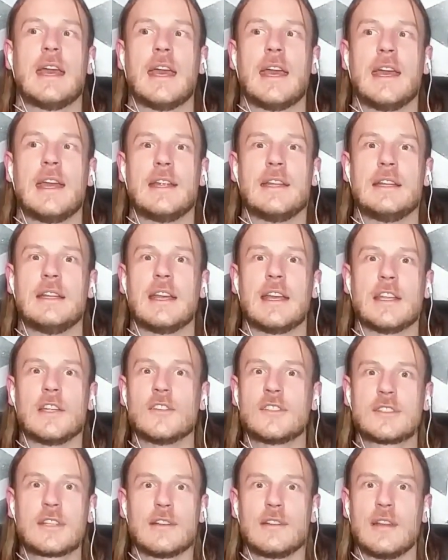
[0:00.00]
and I
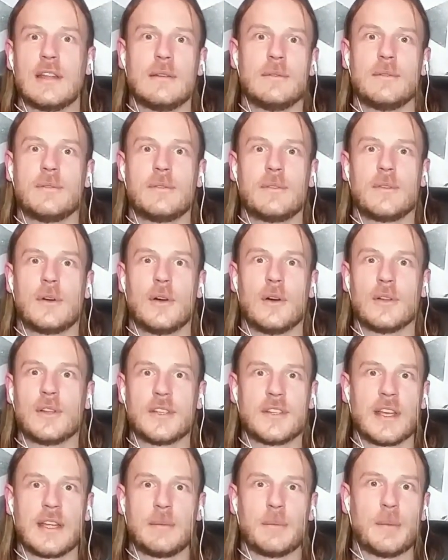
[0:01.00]
used to live
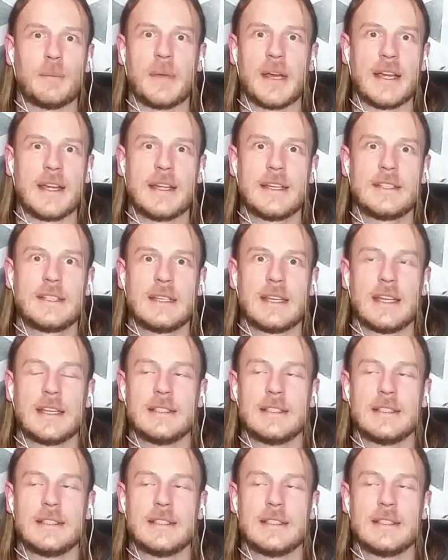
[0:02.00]
all the time in my head.